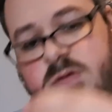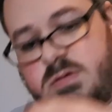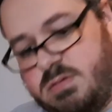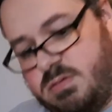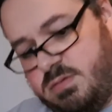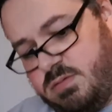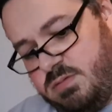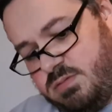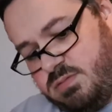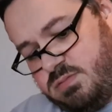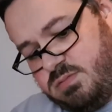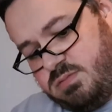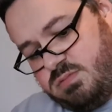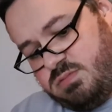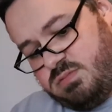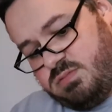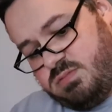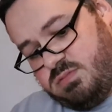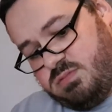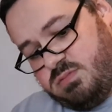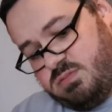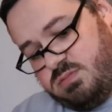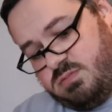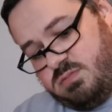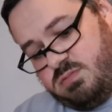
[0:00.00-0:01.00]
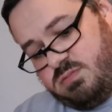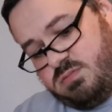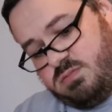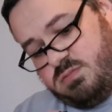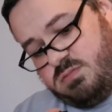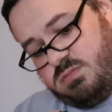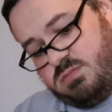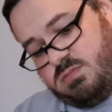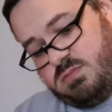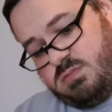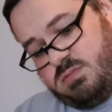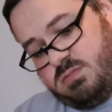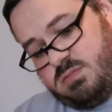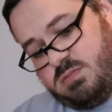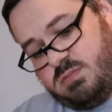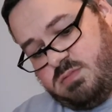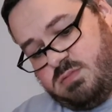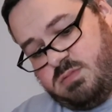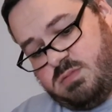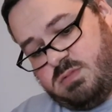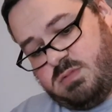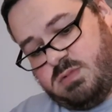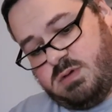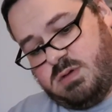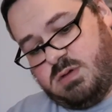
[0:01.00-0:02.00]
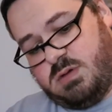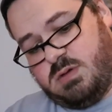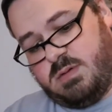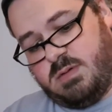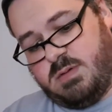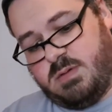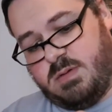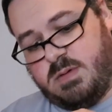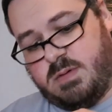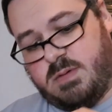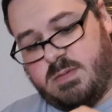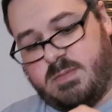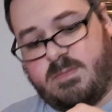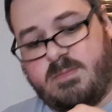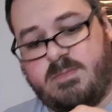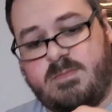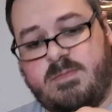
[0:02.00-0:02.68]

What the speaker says: (silence)